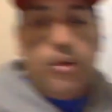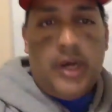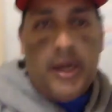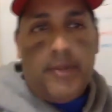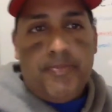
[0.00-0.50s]

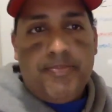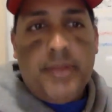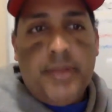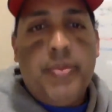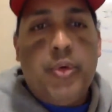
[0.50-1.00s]
um,
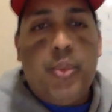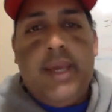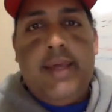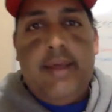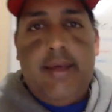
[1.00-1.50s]
the
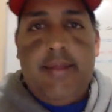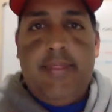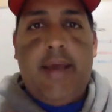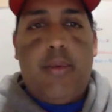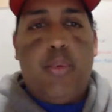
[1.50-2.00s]
way
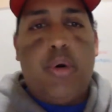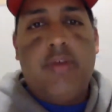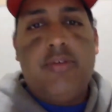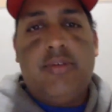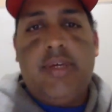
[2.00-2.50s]
that
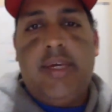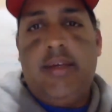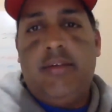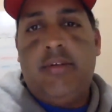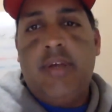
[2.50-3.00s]
works
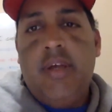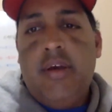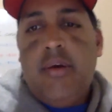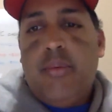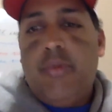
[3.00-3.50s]
is,
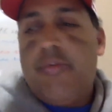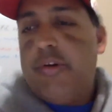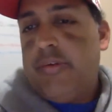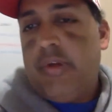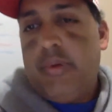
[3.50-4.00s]
well, first
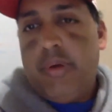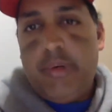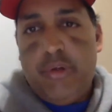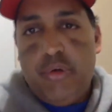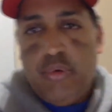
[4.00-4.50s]
of all,
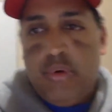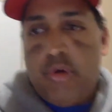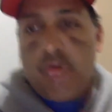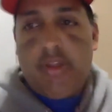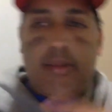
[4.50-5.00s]
when you
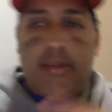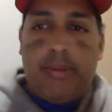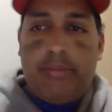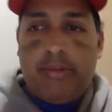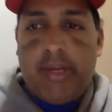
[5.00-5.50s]
go to that
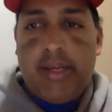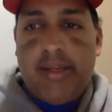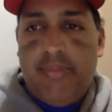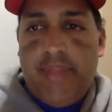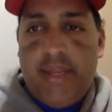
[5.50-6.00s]
website
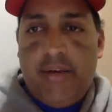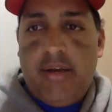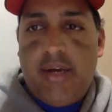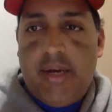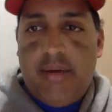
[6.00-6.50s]
and then
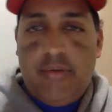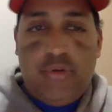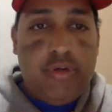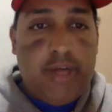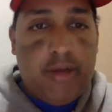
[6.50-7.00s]
uh,
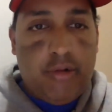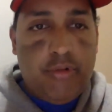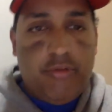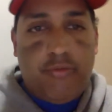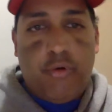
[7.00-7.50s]
you
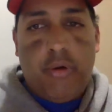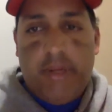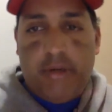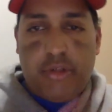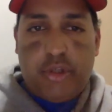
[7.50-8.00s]
download the form,
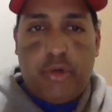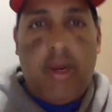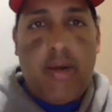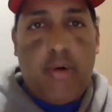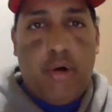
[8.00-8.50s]
it'll show you
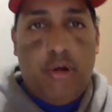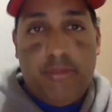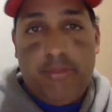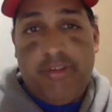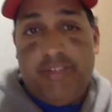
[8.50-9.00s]
how all the
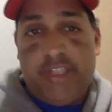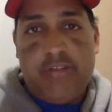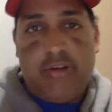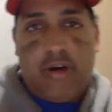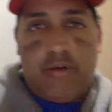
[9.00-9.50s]

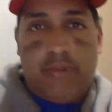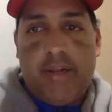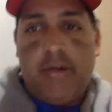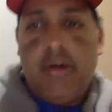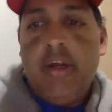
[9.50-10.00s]
positions are
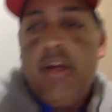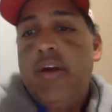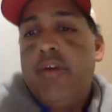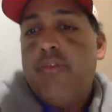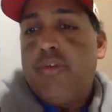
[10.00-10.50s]
regular.
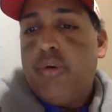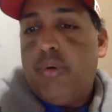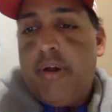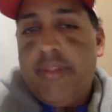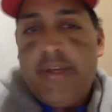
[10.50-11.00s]
So
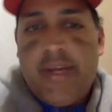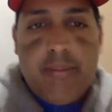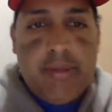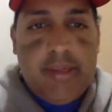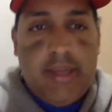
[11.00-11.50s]
on the
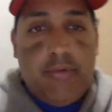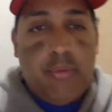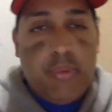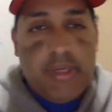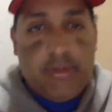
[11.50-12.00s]
diamond
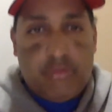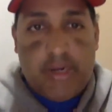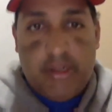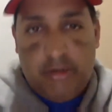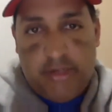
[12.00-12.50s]
level, when it's
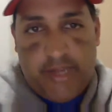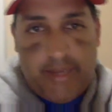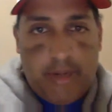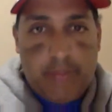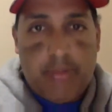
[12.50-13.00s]
regular time,
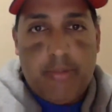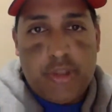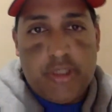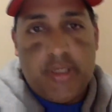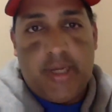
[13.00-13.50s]
not
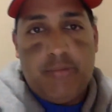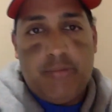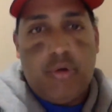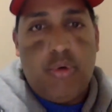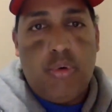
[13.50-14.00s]
promotion time,
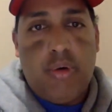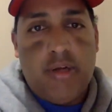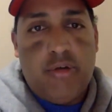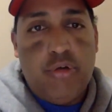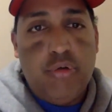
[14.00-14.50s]
so a
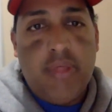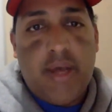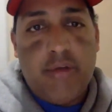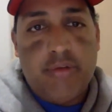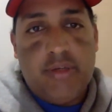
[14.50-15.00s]

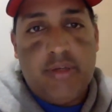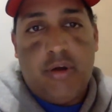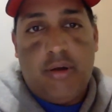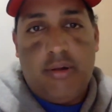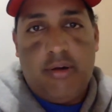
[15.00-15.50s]

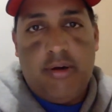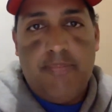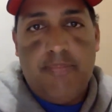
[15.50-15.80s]
$2,000